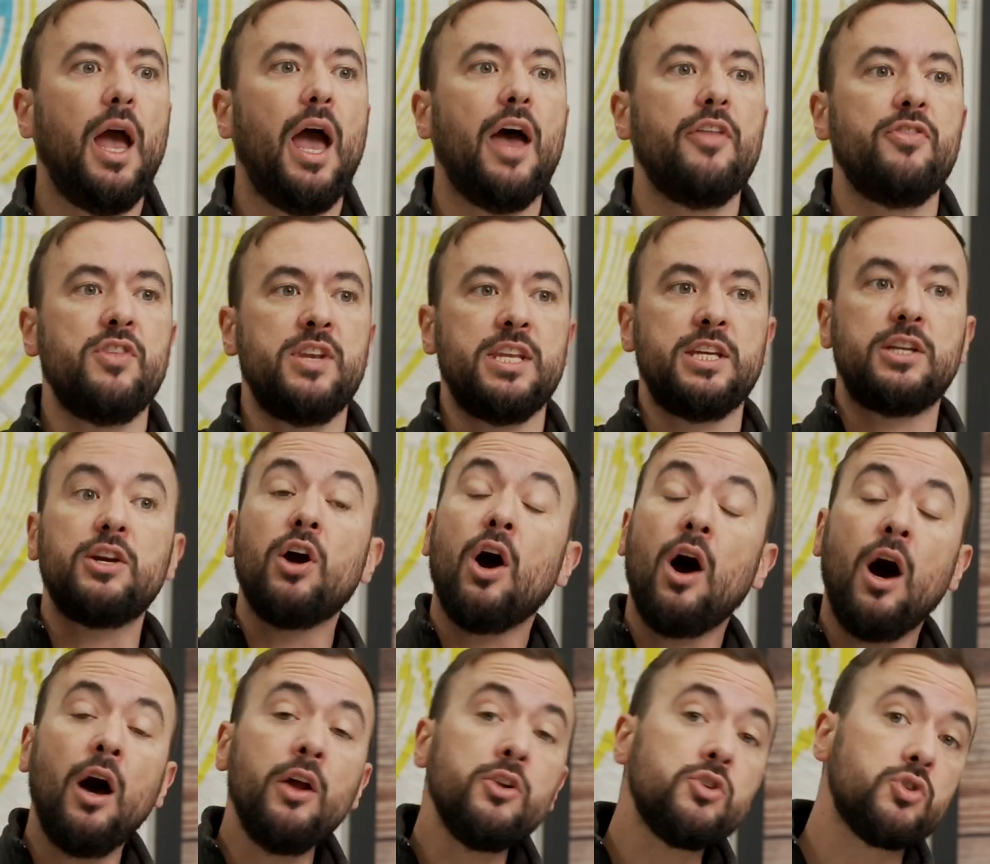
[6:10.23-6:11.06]
And then he
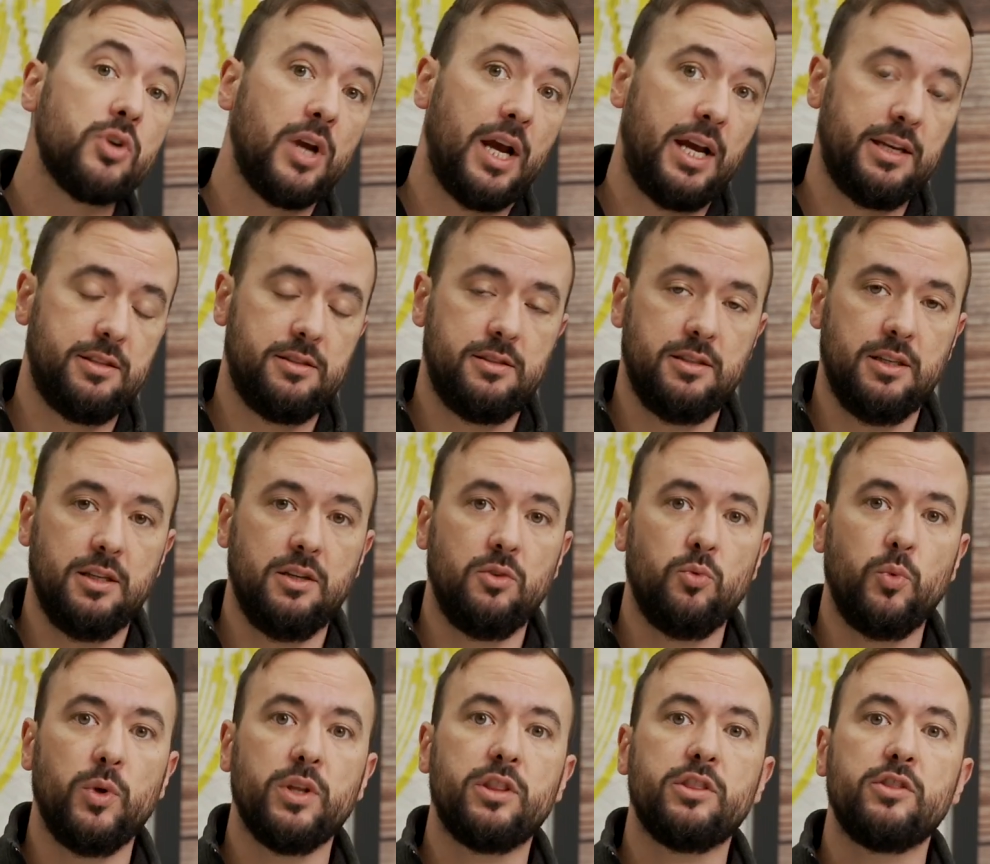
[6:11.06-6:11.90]
contrasts
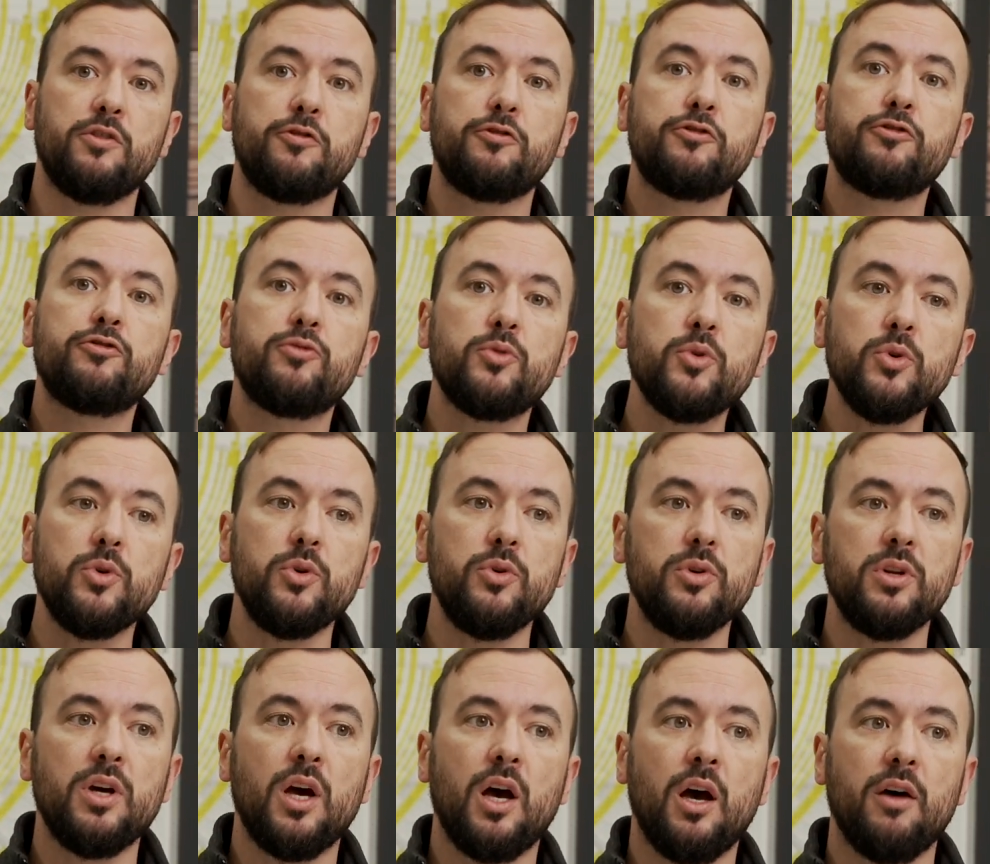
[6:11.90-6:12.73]
it with the
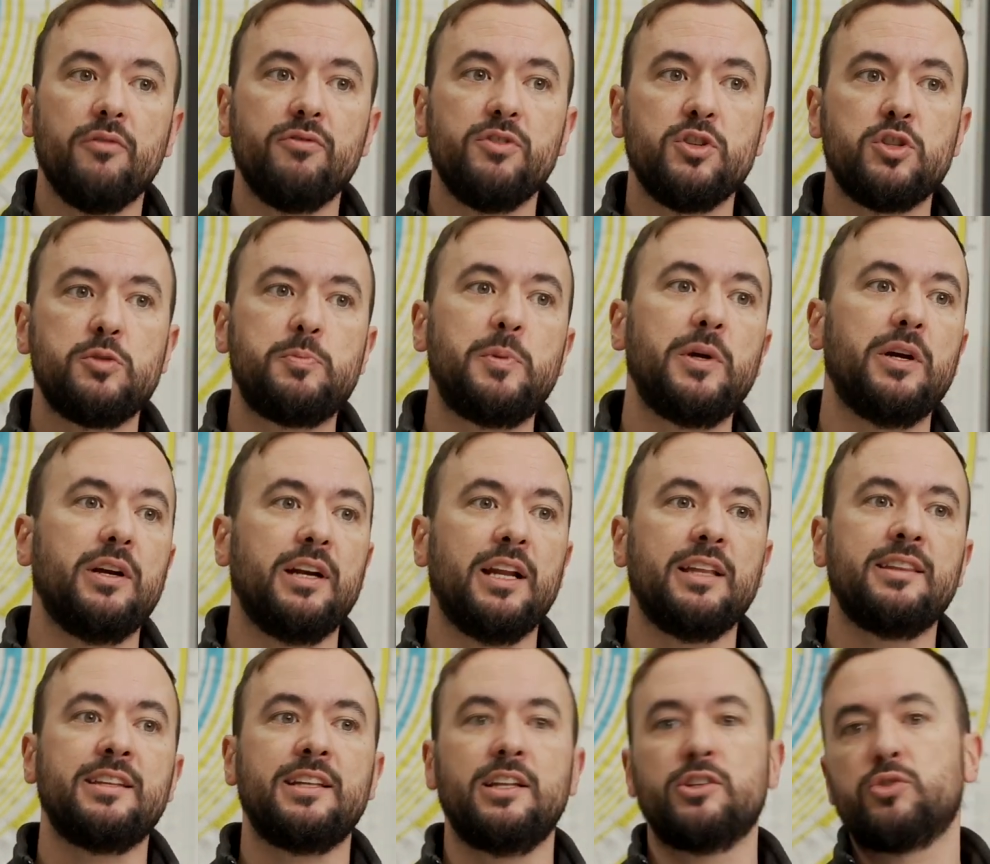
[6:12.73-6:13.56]
fruit of the
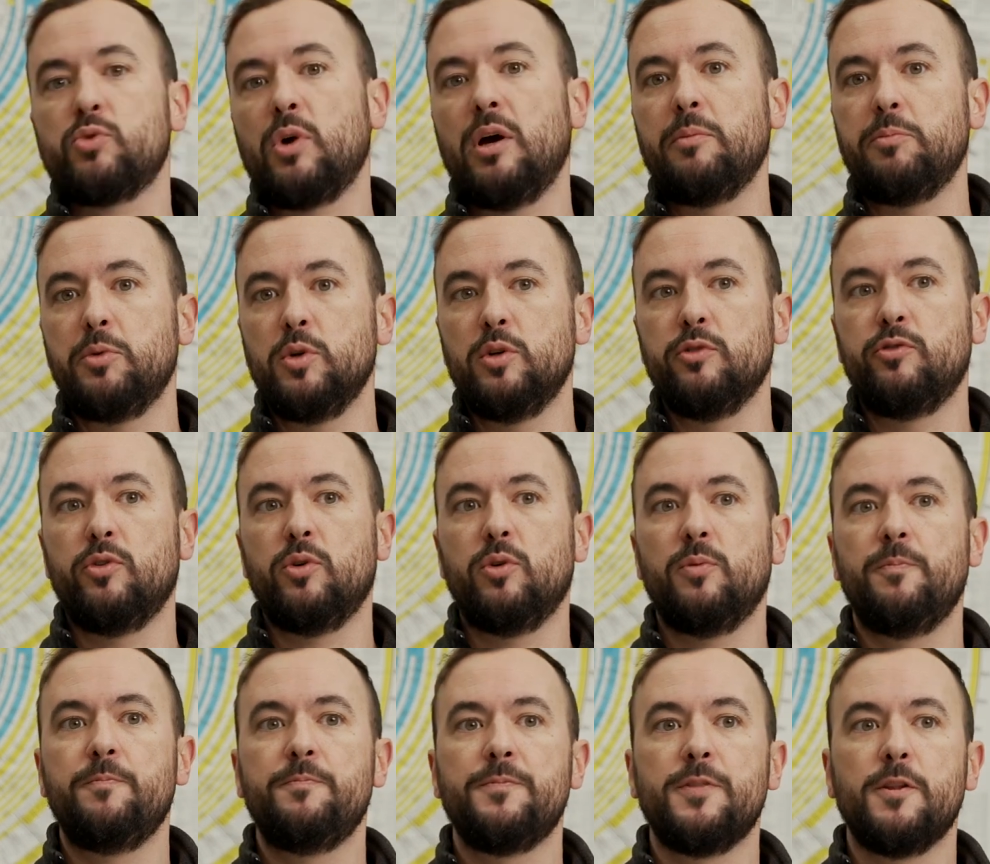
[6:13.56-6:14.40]
Spirit. I think that's quite
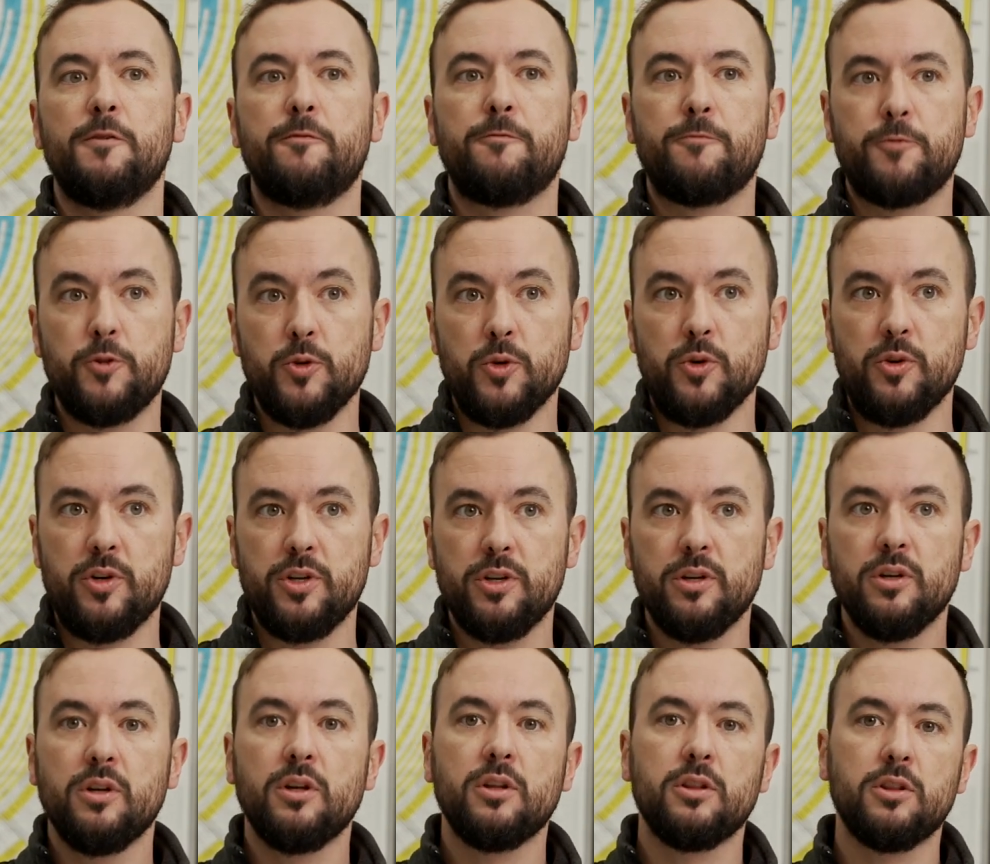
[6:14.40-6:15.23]
beautiful. The
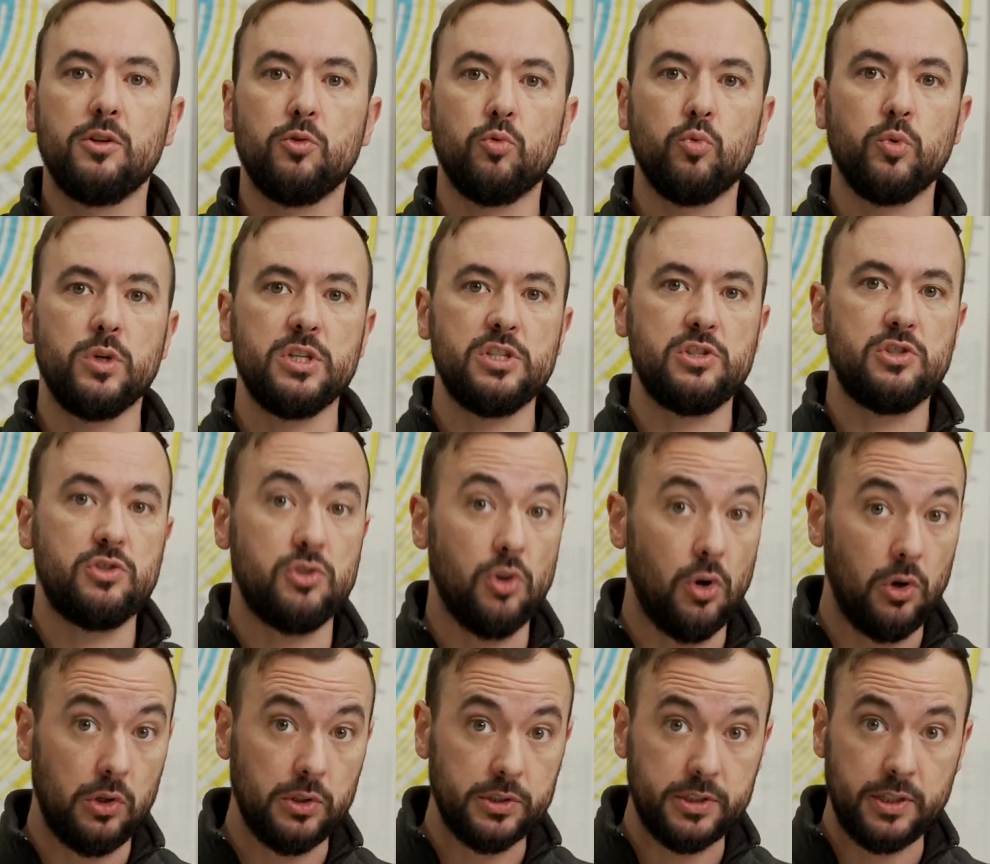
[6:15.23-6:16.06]
fruit, the
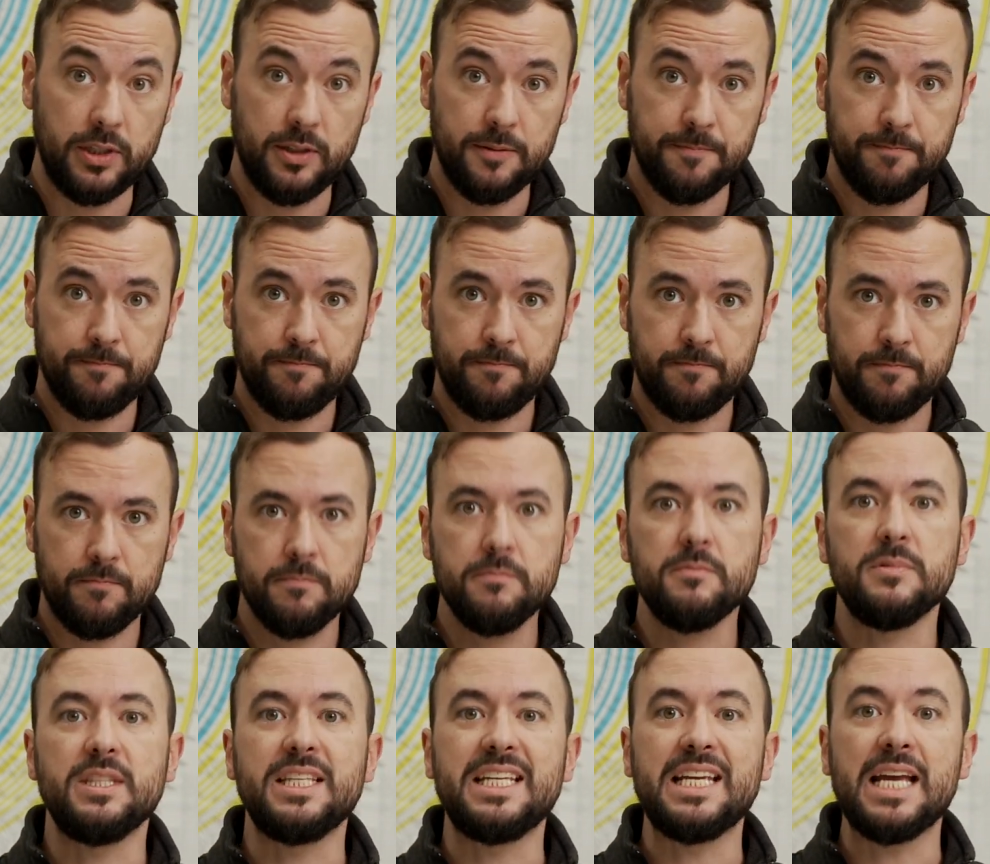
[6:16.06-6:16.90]
result,
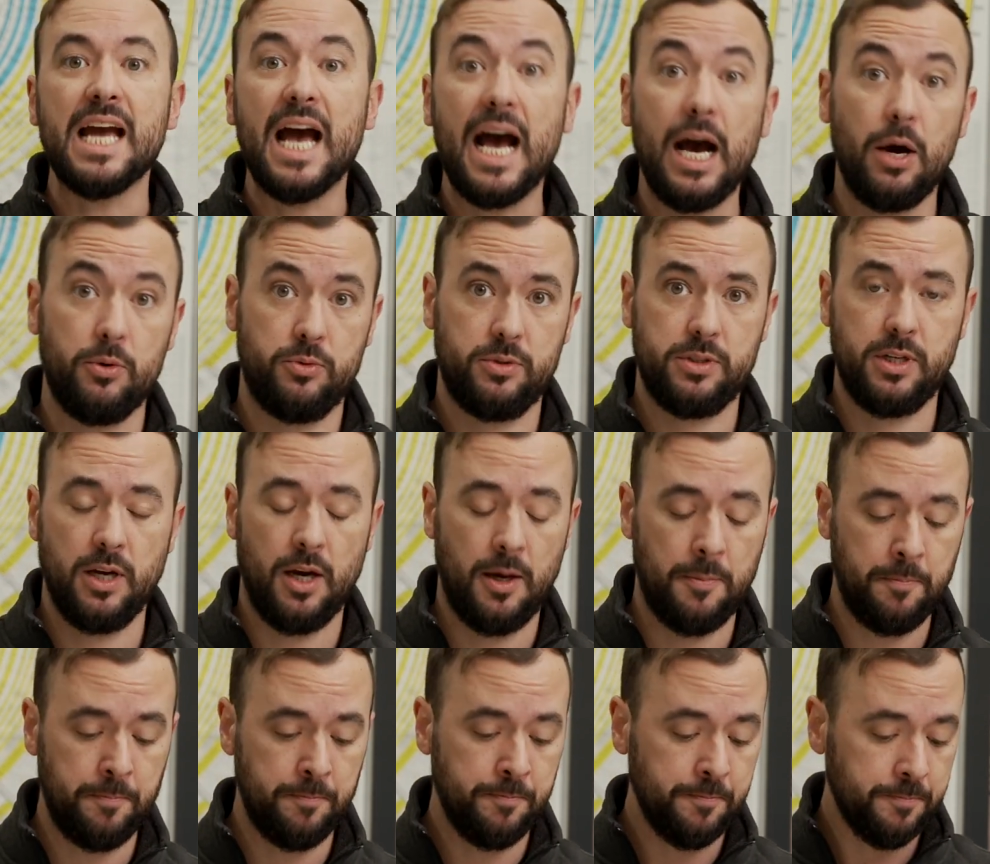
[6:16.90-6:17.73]
the
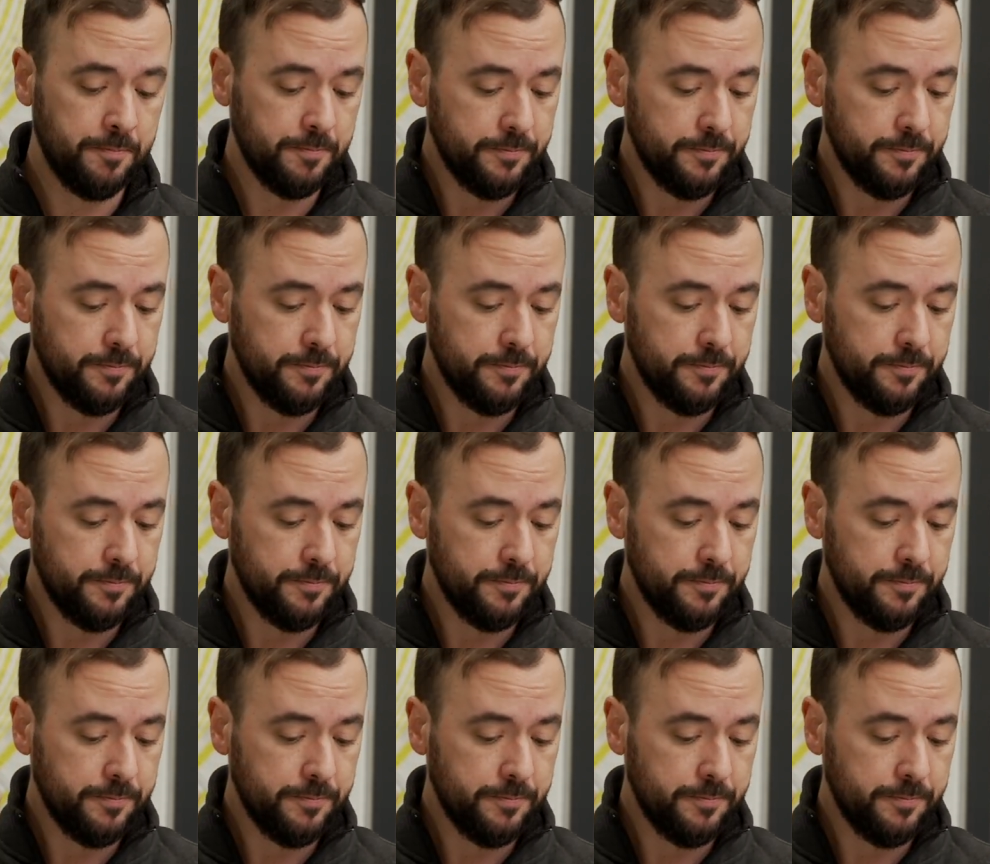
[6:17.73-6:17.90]
outcome.